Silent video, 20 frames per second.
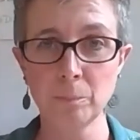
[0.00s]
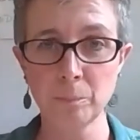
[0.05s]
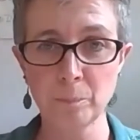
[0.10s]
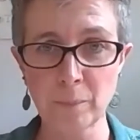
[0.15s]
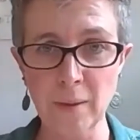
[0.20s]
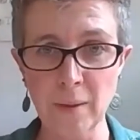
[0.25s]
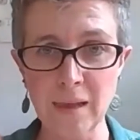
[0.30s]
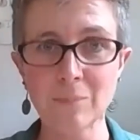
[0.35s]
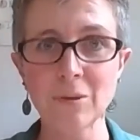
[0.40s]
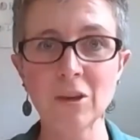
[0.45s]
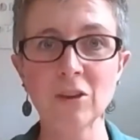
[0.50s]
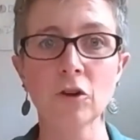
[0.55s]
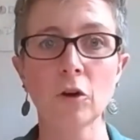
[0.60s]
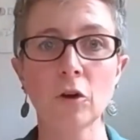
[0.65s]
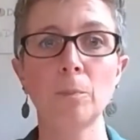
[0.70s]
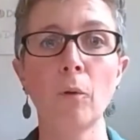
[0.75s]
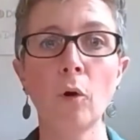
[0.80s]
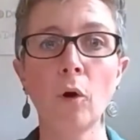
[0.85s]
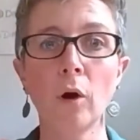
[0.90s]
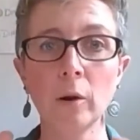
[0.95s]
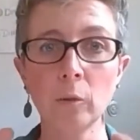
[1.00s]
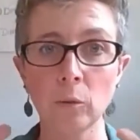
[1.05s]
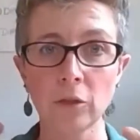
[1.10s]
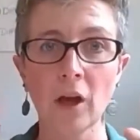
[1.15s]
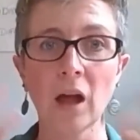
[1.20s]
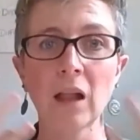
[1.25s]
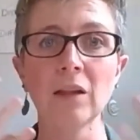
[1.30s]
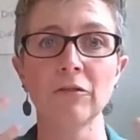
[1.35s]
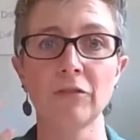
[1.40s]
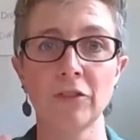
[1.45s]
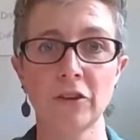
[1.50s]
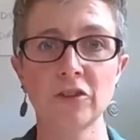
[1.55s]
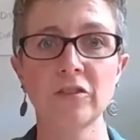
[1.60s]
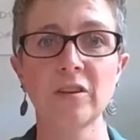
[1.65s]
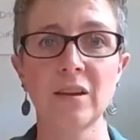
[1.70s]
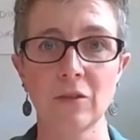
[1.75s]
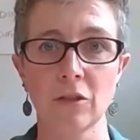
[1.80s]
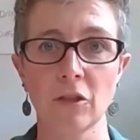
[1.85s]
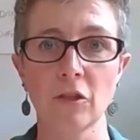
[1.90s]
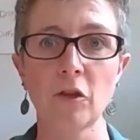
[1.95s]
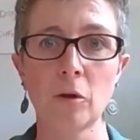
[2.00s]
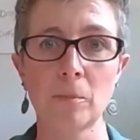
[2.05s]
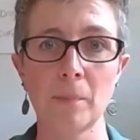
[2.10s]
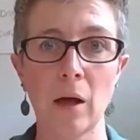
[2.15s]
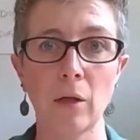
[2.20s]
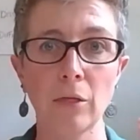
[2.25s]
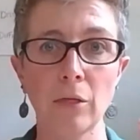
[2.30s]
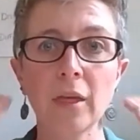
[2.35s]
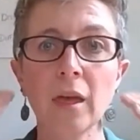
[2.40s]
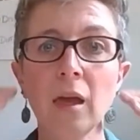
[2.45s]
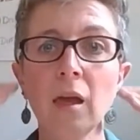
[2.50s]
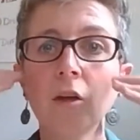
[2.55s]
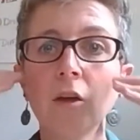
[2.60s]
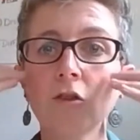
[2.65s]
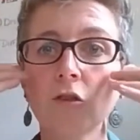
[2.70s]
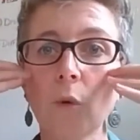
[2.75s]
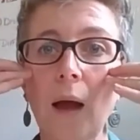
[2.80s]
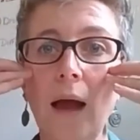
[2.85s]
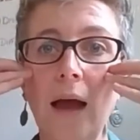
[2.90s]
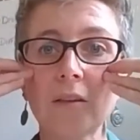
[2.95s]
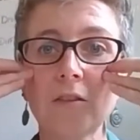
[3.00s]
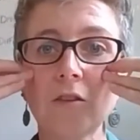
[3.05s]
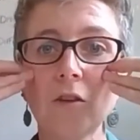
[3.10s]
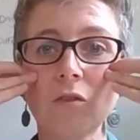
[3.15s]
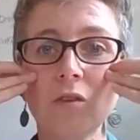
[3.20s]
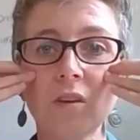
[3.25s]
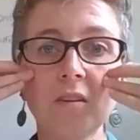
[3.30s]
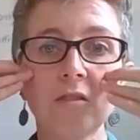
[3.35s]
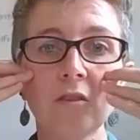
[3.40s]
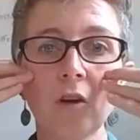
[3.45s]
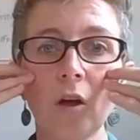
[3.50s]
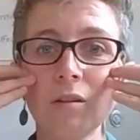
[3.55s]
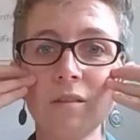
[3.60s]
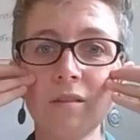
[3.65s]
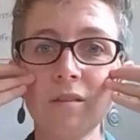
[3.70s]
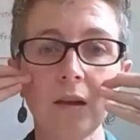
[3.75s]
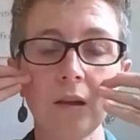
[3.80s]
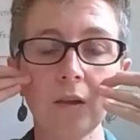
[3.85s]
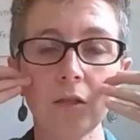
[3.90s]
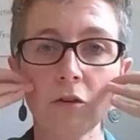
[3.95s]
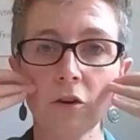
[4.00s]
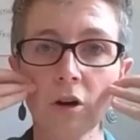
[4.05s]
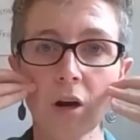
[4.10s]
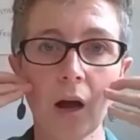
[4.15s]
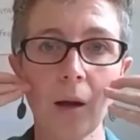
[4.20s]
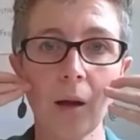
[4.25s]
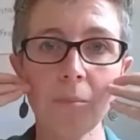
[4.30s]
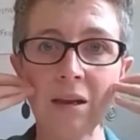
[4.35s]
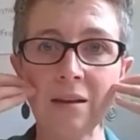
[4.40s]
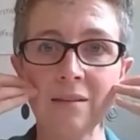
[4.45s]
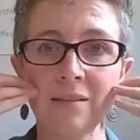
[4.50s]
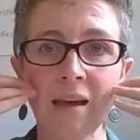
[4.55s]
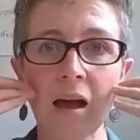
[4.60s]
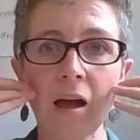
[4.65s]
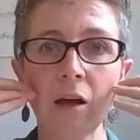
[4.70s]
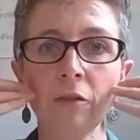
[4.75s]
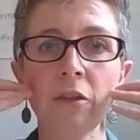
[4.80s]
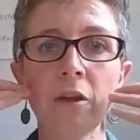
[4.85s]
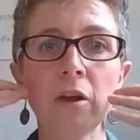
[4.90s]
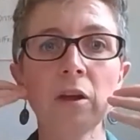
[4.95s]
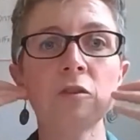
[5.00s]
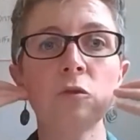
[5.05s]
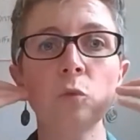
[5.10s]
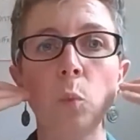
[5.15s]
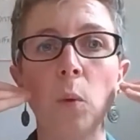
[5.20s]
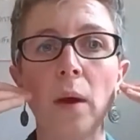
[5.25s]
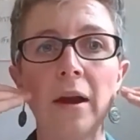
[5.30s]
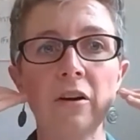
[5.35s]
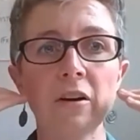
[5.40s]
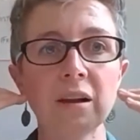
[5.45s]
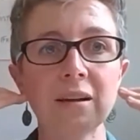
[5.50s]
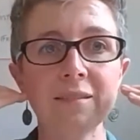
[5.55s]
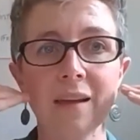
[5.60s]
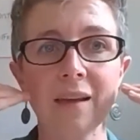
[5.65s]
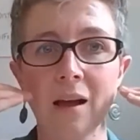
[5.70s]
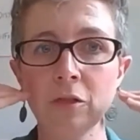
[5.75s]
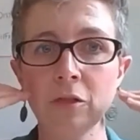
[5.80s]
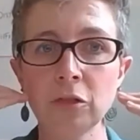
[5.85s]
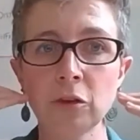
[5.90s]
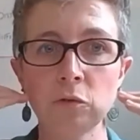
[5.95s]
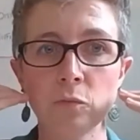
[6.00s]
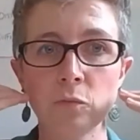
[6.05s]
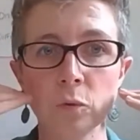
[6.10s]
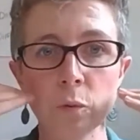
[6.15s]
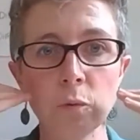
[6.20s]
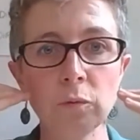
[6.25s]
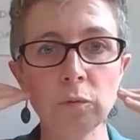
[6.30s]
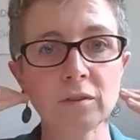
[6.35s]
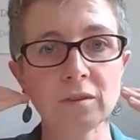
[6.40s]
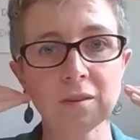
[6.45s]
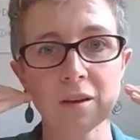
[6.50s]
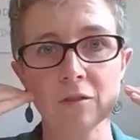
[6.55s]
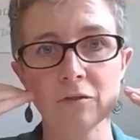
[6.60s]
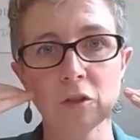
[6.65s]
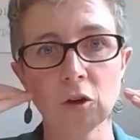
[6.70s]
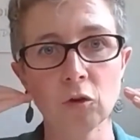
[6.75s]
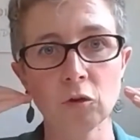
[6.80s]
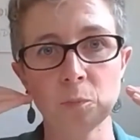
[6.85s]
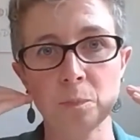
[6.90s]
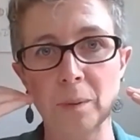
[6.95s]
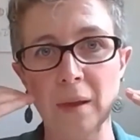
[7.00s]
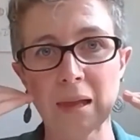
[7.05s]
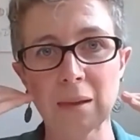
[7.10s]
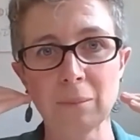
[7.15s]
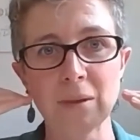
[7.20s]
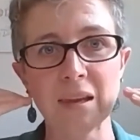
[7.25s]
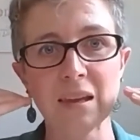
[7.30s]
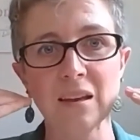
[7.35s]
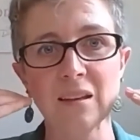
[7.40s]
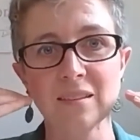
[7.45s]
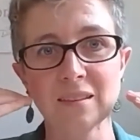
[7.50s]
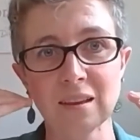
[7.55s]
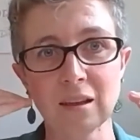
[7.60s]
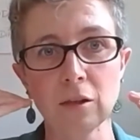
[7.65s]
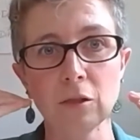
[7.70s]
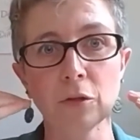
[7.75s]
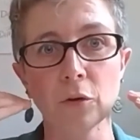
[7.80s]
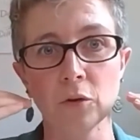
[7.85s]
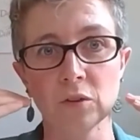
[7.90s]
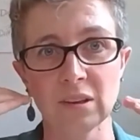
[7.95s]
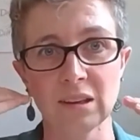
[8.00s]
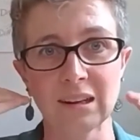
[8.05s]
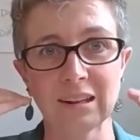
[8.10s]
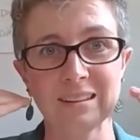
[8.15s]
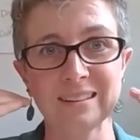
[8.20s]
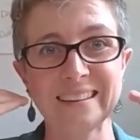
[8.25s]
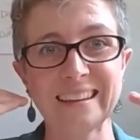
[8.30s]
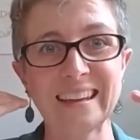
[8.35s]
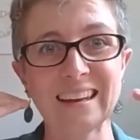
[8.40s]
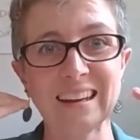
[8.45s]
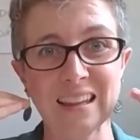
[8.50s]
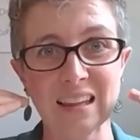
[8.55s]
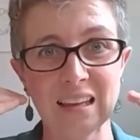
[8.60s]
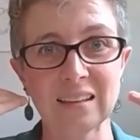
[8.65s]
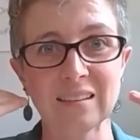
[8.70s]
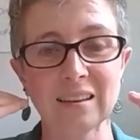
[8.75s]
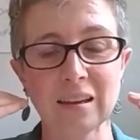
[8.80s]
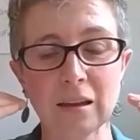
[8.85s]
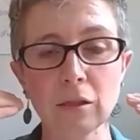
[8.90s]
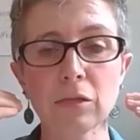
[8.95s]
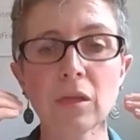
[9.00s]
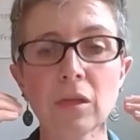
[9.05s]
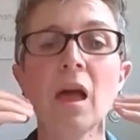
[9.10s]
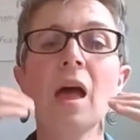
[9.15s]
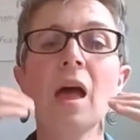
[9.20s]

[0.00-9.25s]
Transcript: Babies are born with all of their teeth in their mouth. So as those adult teeth are coming down, it's wearing down the roots of those baby teeth, those little needly teeth.